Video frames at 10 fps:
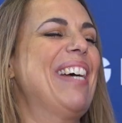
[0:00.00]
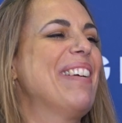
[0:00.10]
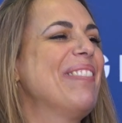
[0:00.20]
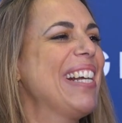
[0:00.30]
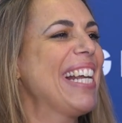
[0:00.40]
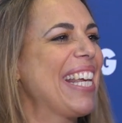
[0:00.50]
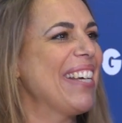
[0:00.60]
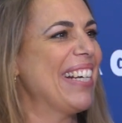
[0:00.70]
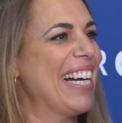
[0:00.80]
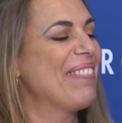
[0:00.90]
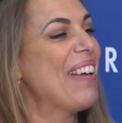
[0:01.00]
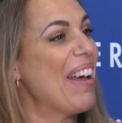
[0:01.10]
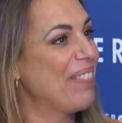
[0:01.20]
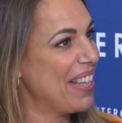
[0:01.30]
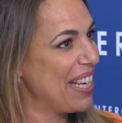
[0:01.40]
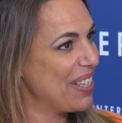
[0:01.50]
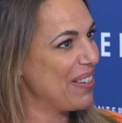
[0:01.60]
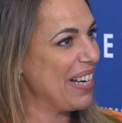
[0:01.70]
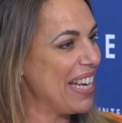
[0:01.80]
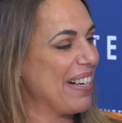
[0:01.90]
I'm really good and I'm happy that you
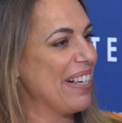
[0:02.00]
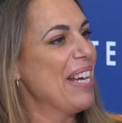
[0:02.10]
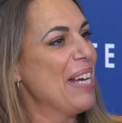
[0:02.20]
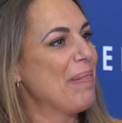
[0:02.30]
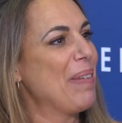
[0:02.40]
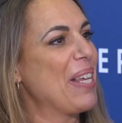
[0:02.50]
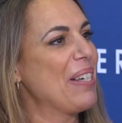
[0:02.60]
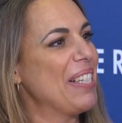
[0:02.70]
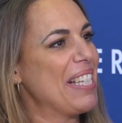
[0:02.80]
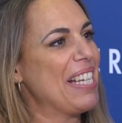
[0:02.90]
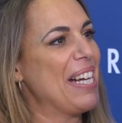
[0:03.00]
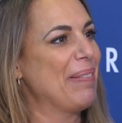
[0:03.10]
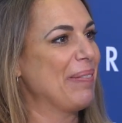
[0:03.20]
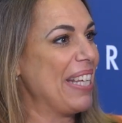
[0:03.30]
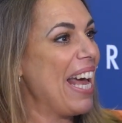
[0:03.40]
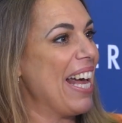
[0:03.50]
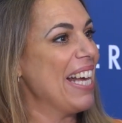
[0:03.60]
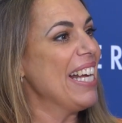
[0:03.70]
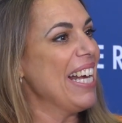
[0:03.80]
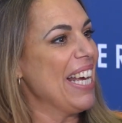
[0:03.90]
you're here because, um, yeah,
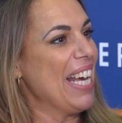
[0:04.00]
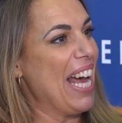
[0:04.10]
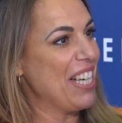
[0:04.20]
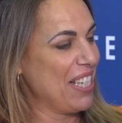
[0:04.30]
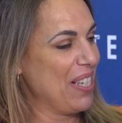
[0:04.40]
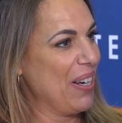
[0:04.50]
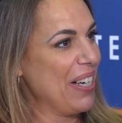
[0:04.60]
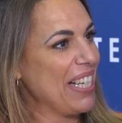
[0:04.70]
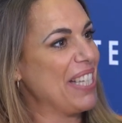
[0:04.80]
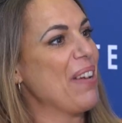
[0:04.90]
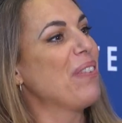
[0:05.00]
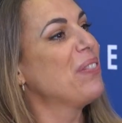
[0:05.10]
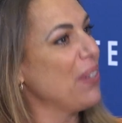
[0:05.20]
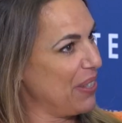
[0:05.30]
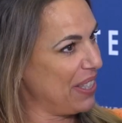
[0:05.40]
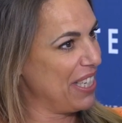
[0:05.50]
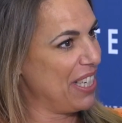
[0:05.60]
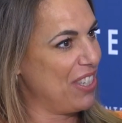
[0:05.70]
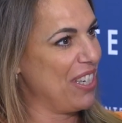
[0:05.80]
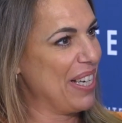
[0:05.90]
I just heard it's your first
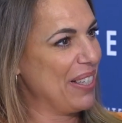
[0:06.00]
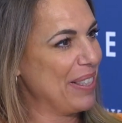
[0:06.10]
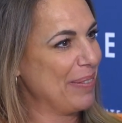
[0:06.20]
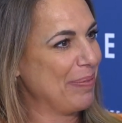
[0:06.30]
interview.